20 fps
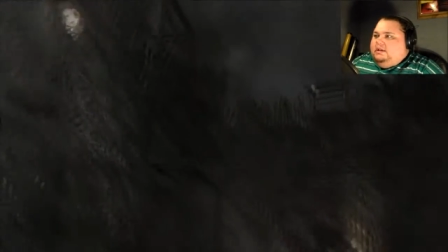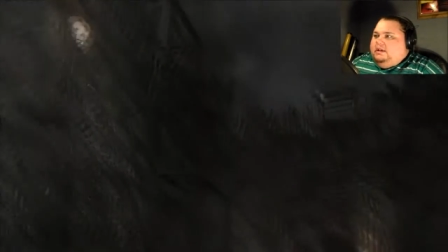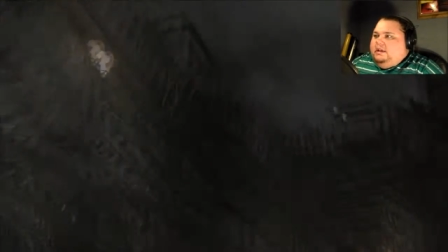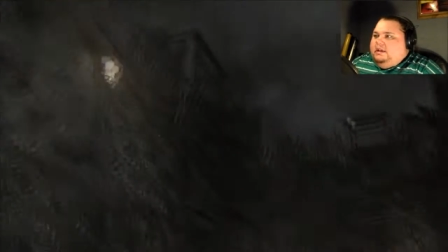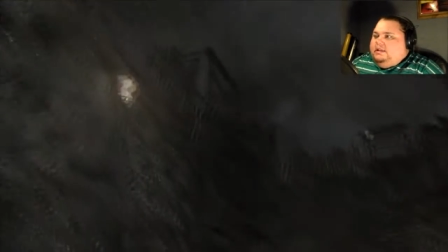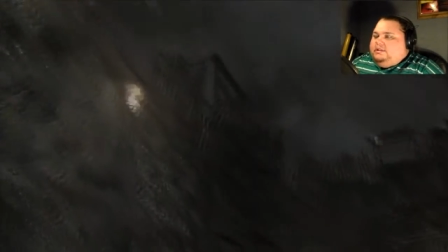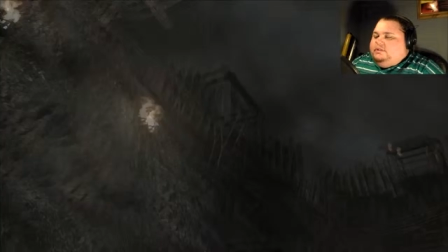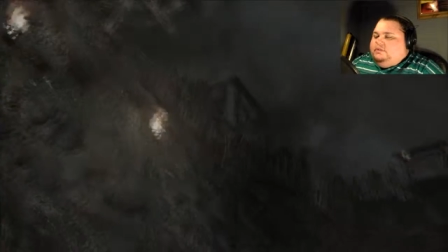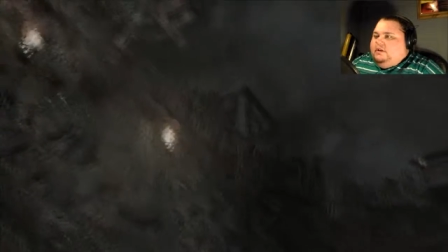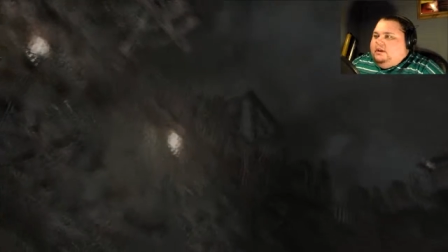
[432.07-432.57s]
He
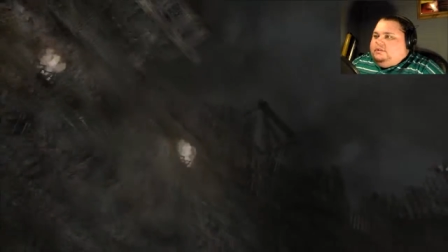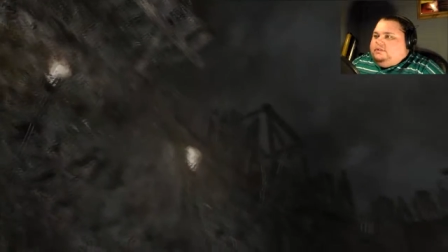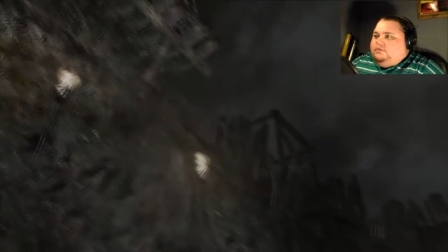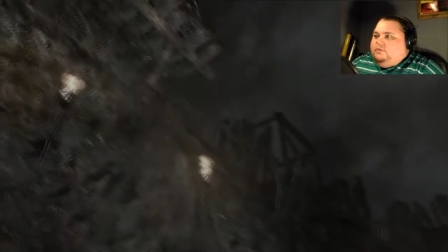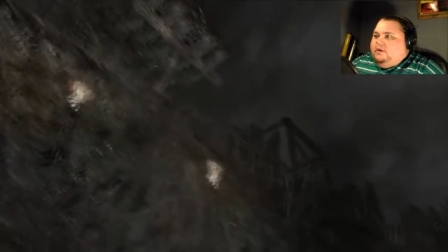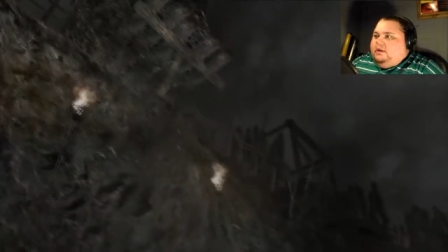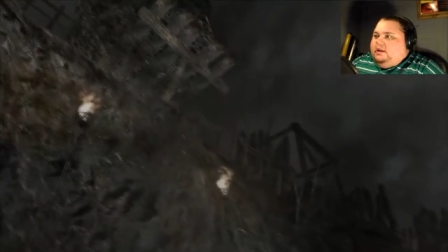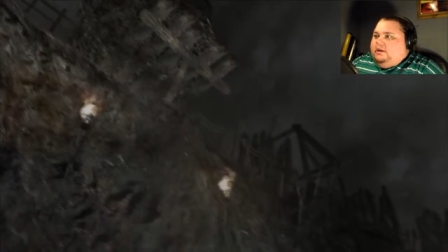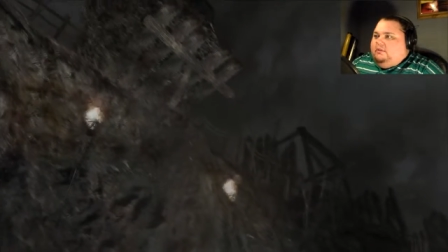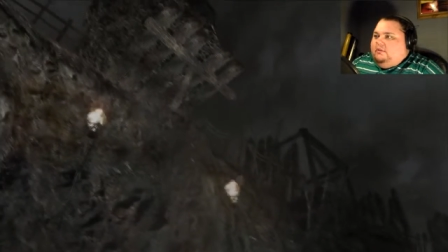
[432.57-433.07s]
gets you like
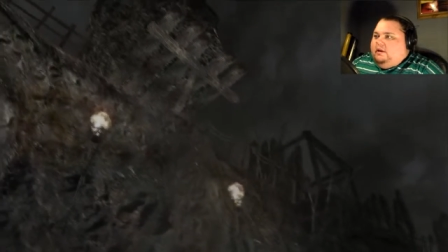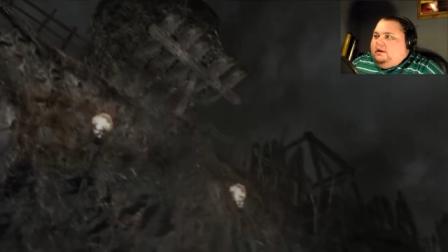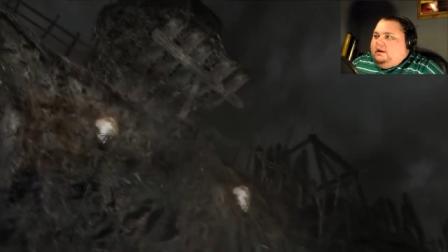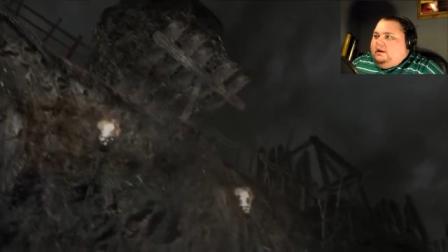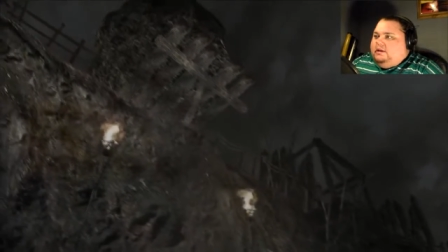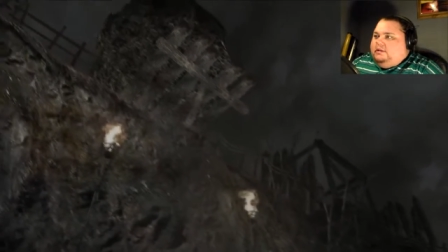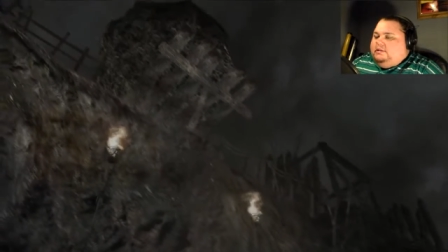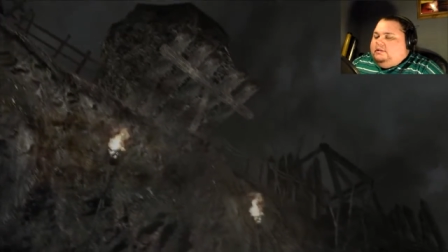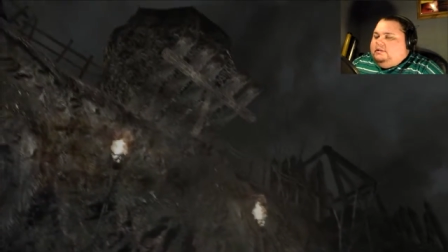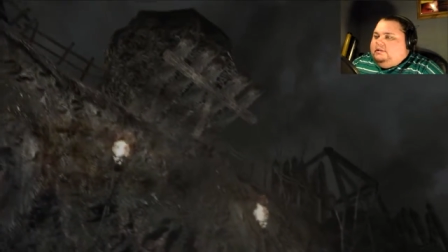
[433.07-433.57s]
20
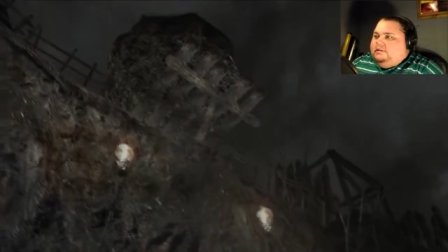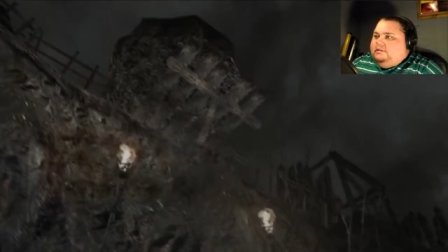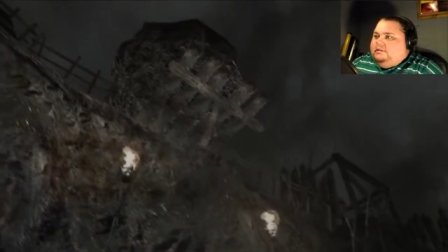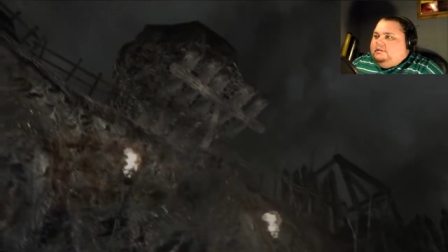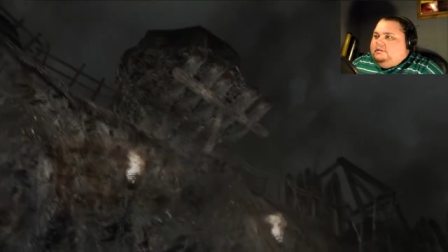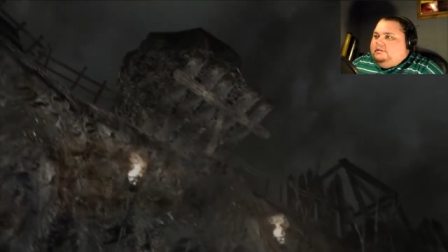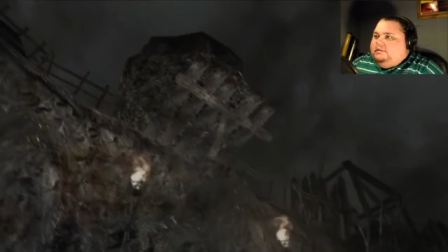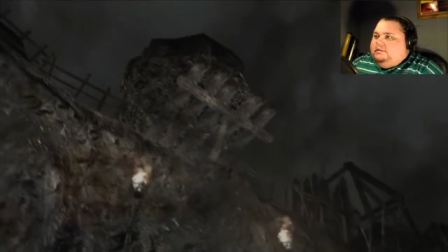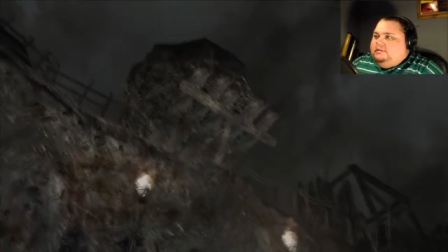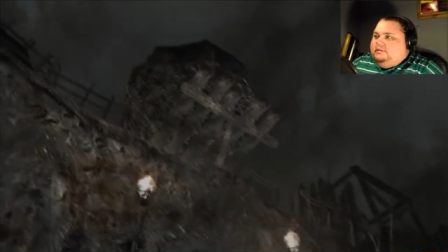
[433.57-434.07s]
grand.
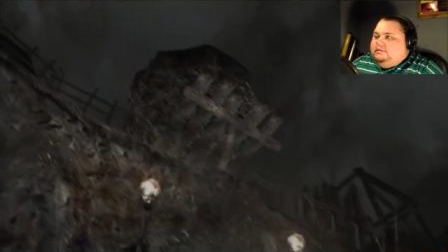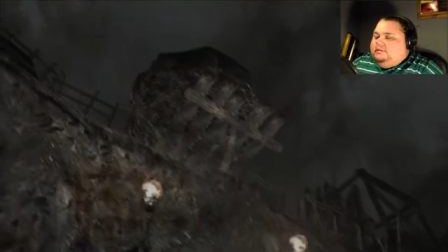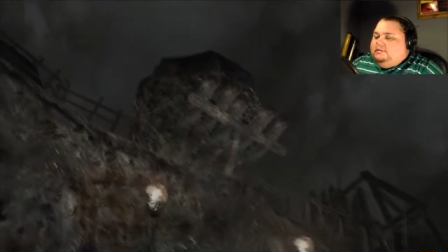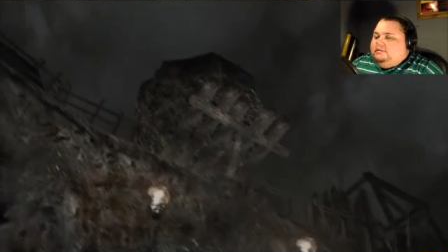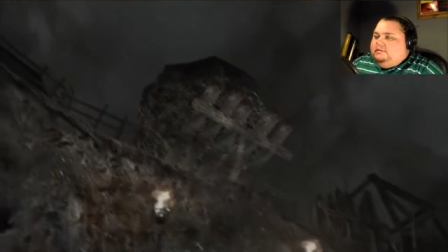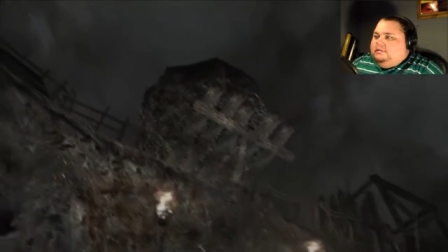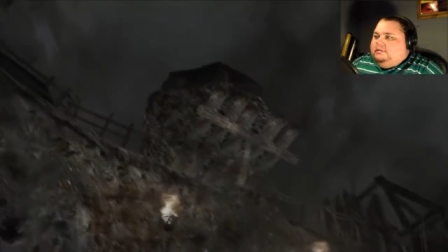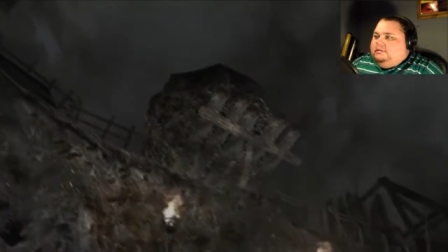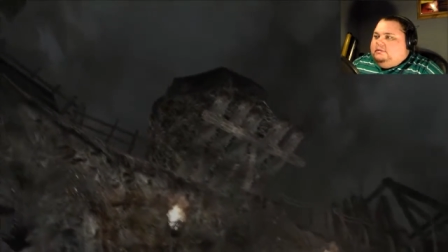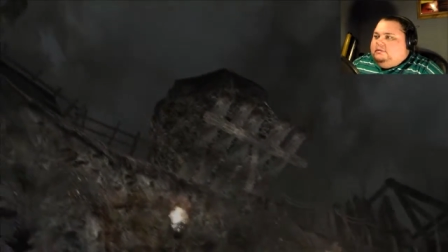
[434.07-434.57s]

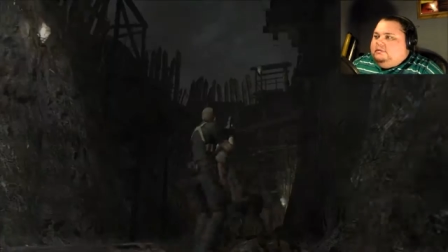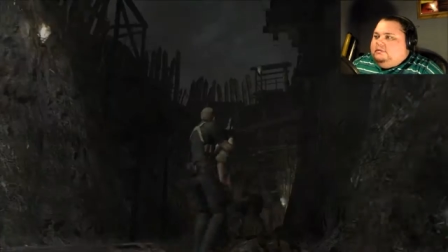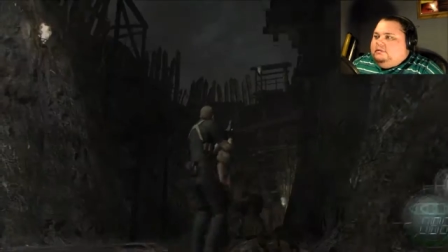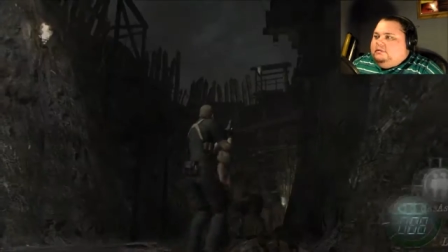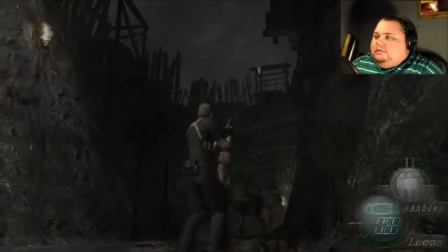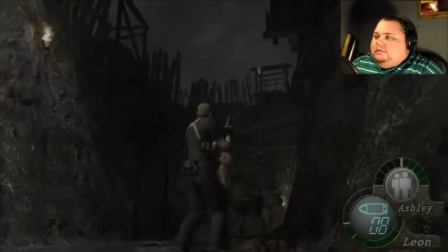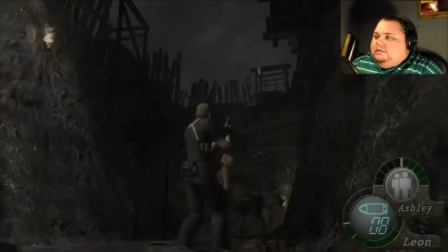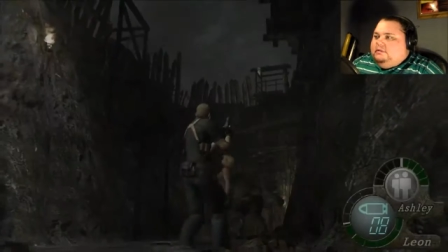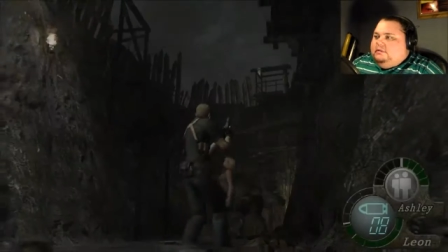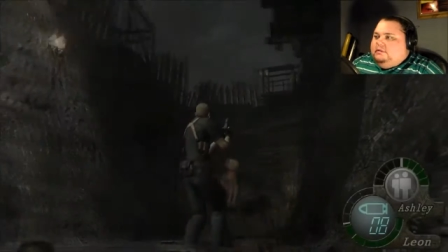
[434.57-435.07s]

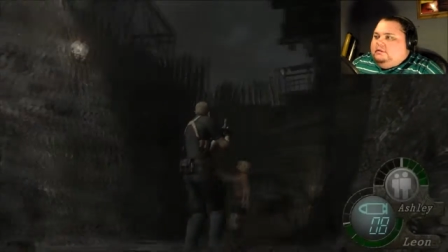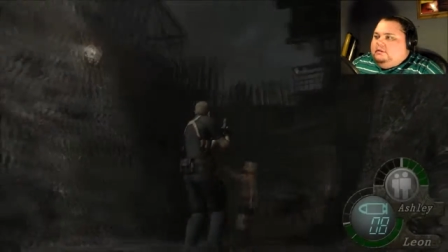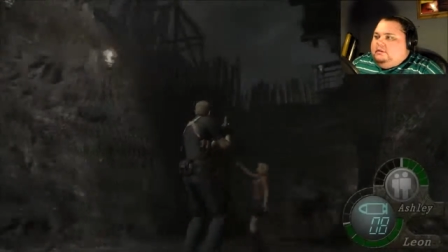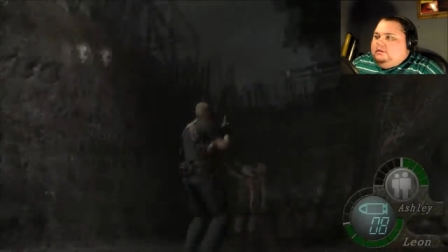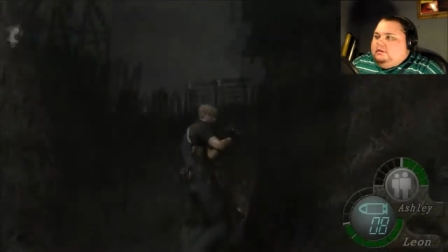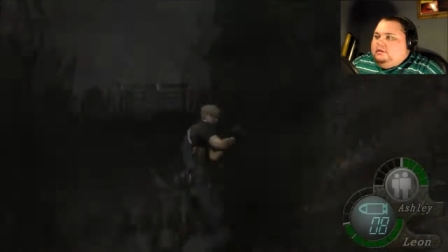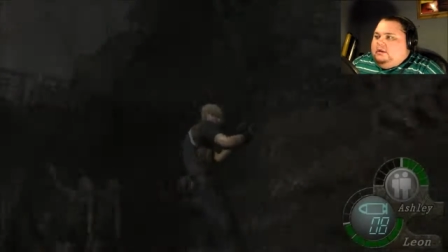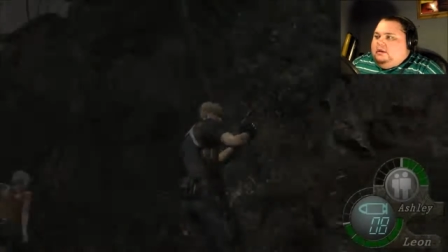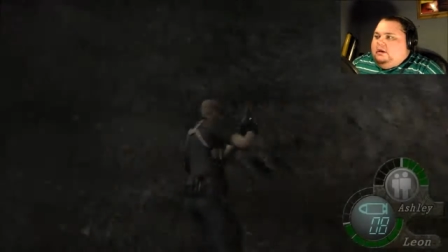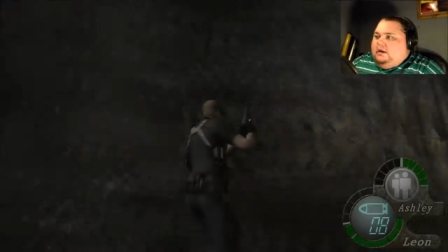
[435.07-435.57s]
Leon!